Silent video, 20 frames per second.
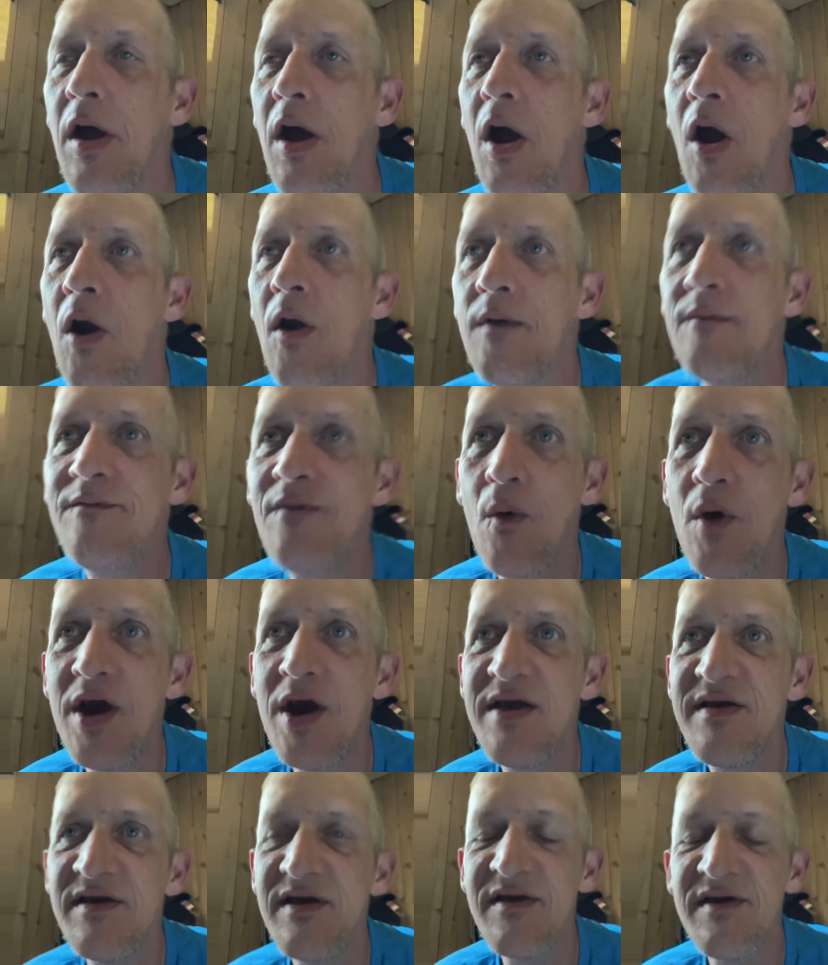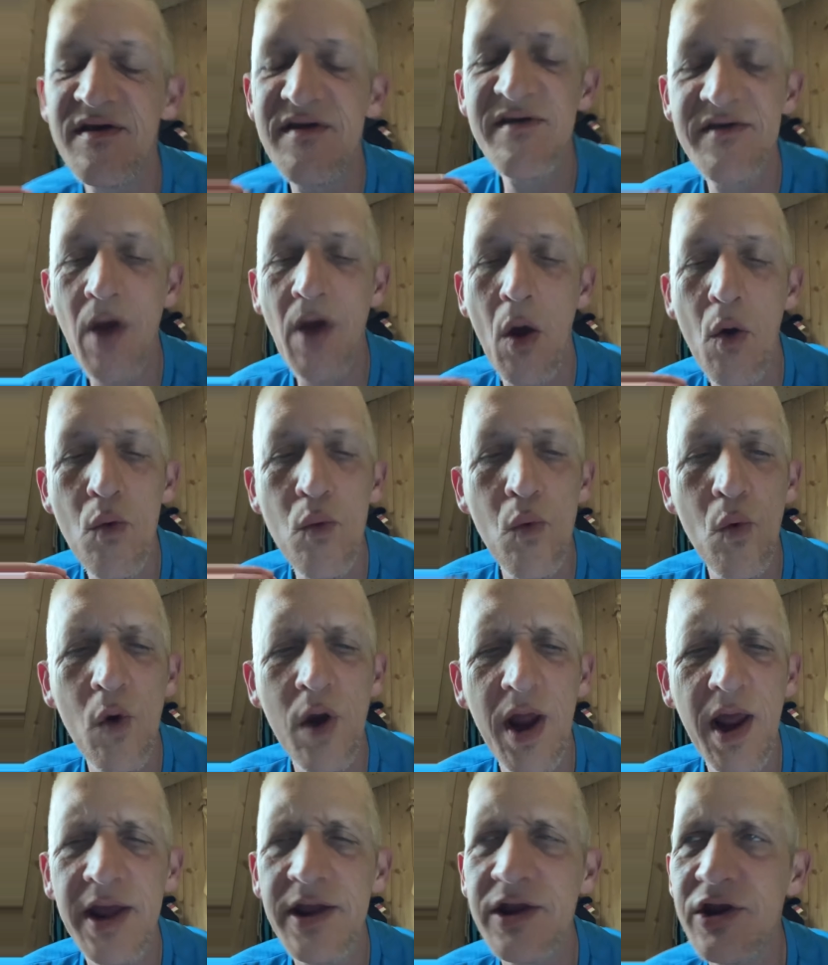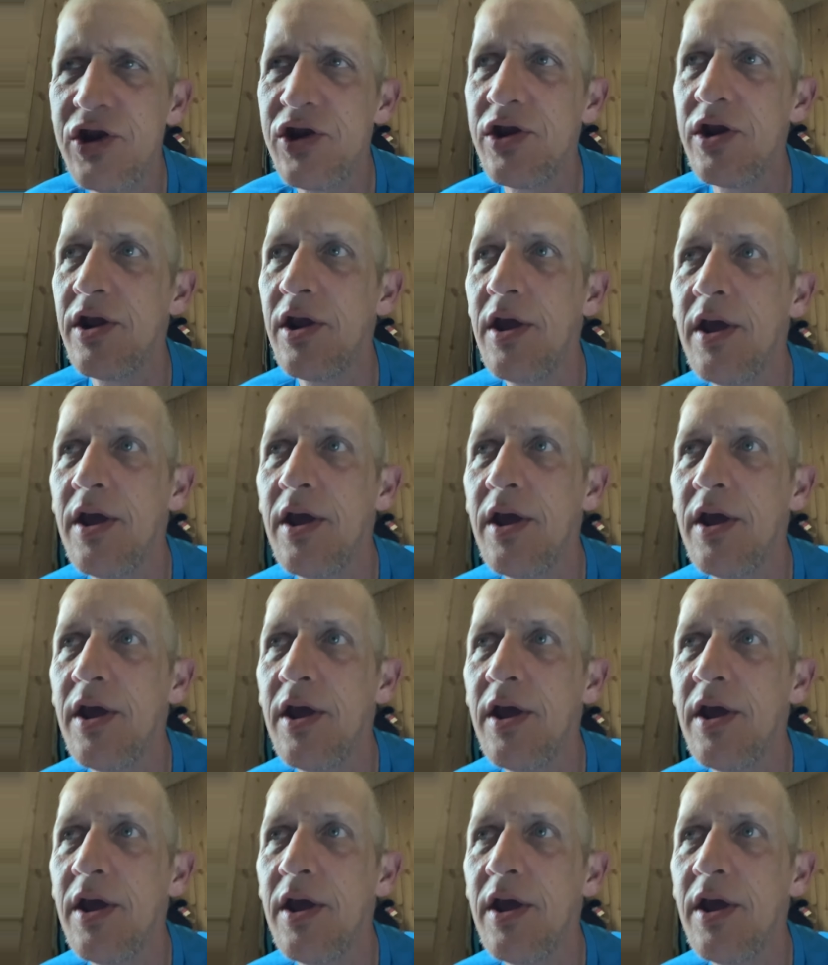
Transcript: her voice is so rich,